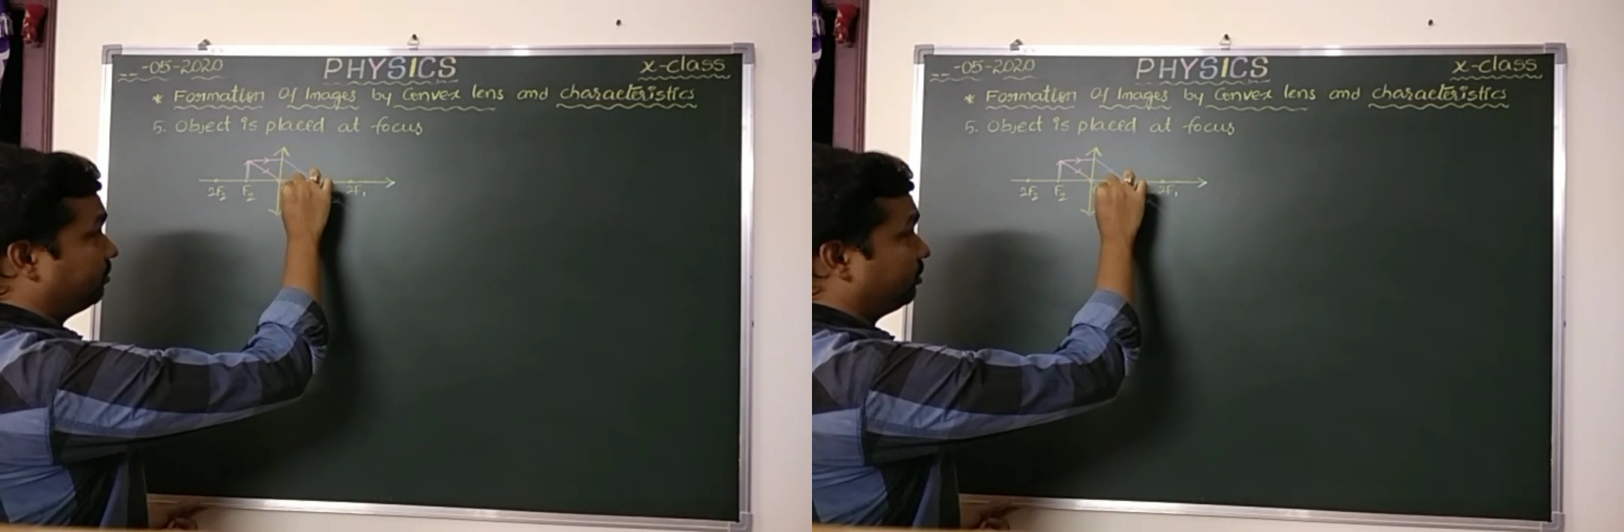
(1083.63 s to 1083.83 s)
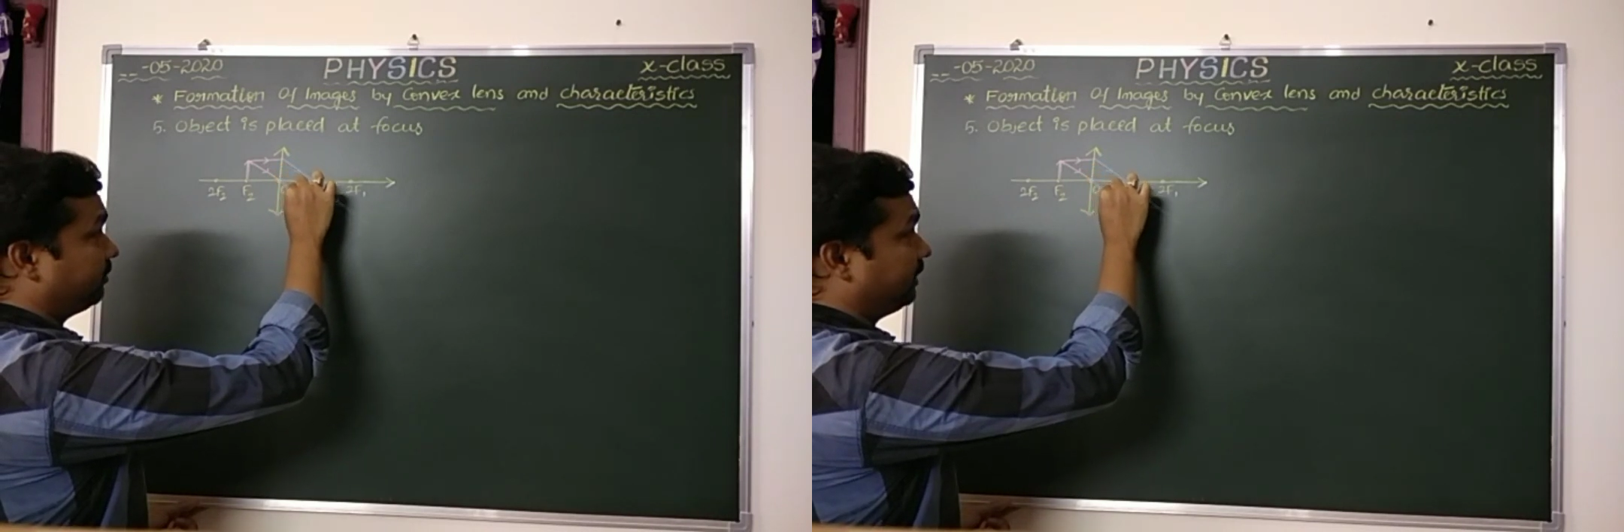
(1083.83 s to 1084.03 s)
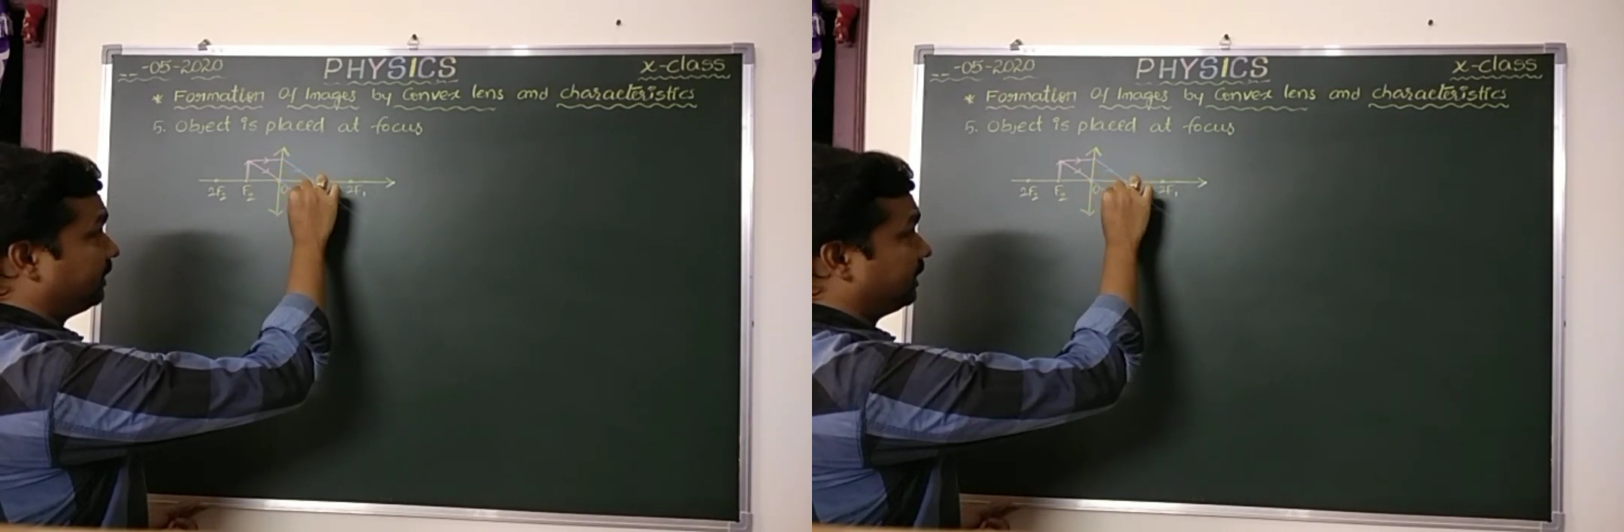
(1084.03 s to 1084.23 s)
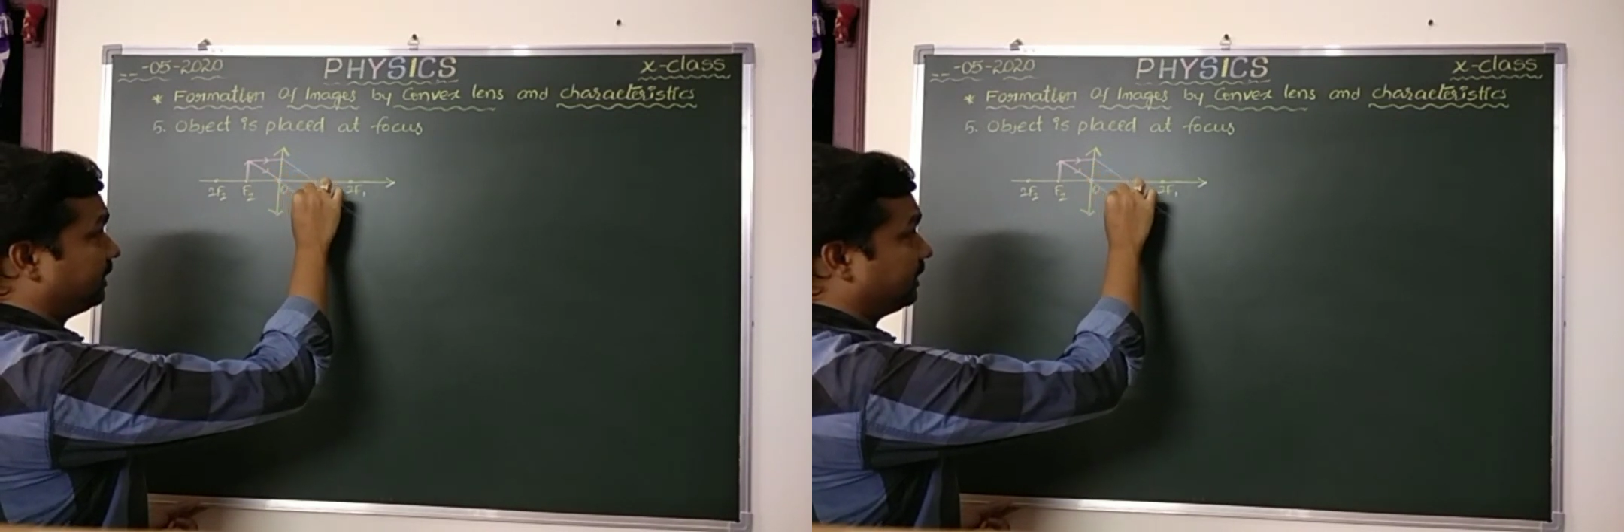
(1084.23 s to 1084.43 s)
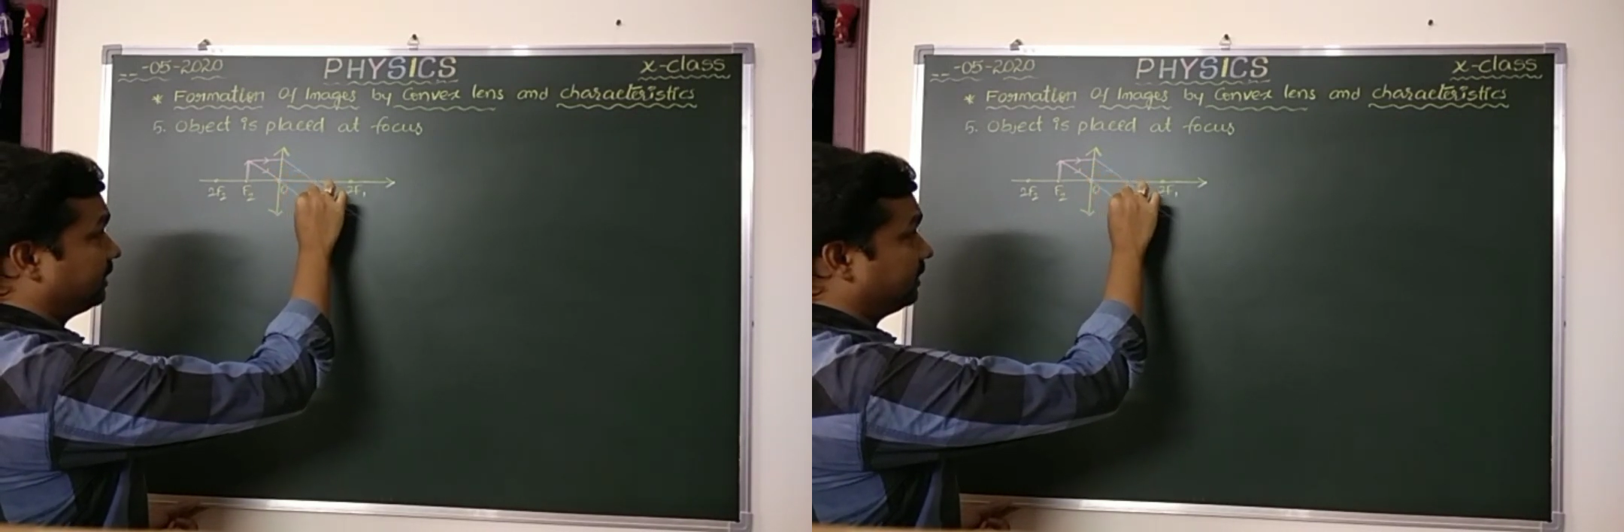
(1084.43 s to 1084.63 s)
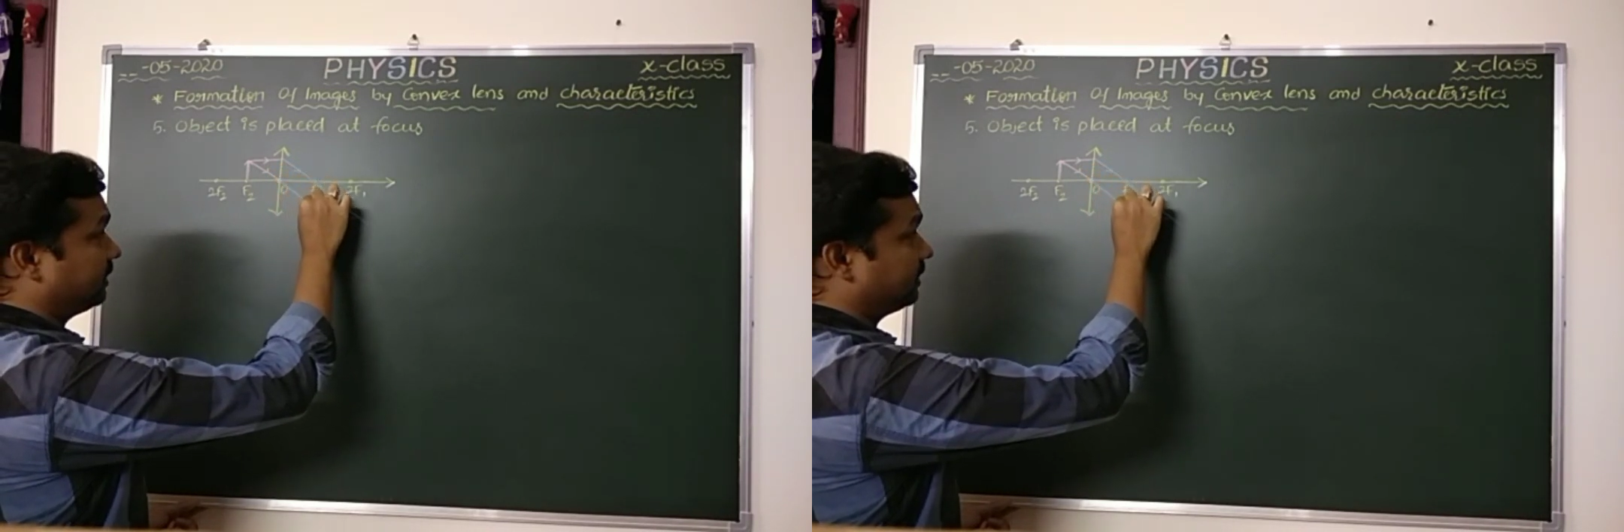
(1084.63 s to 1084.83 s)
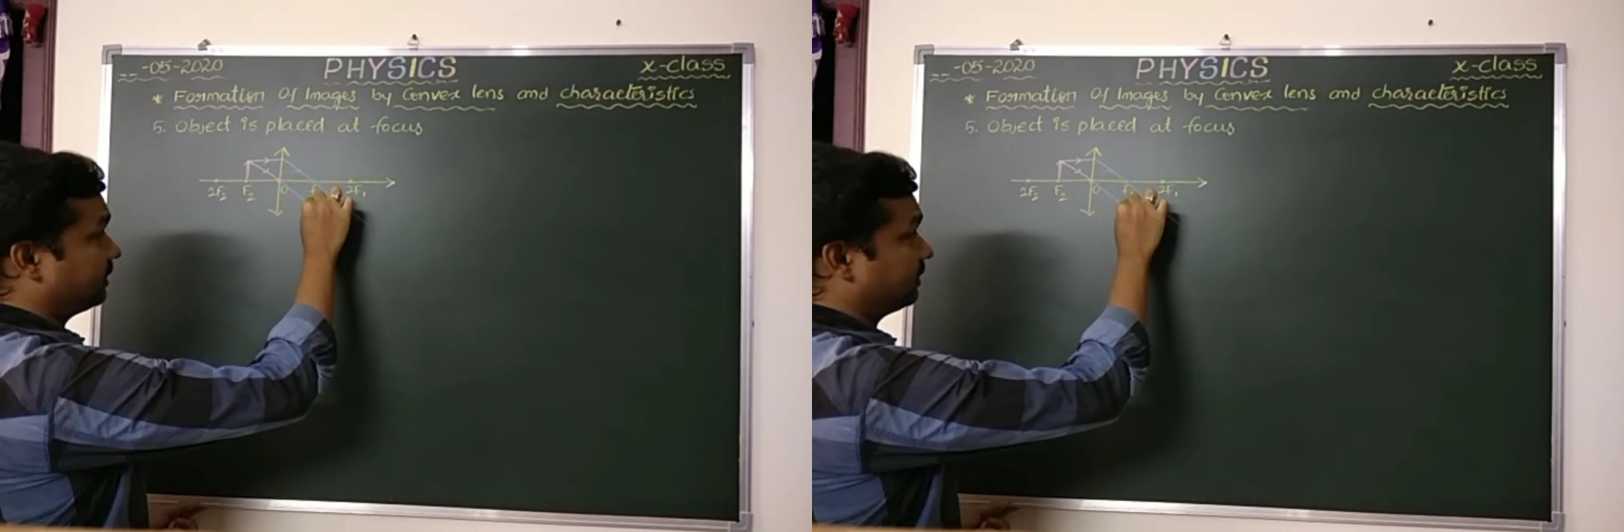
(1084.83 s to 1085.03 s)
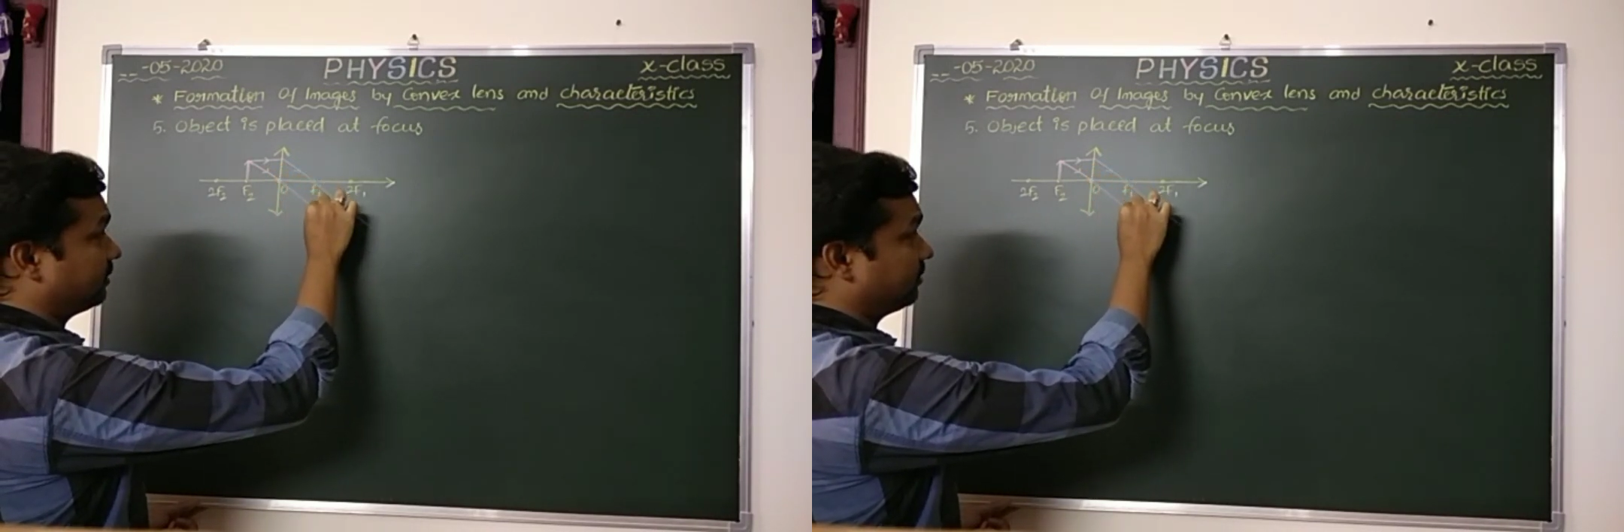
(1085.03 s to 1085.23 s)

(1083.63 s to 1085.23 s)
moving like this.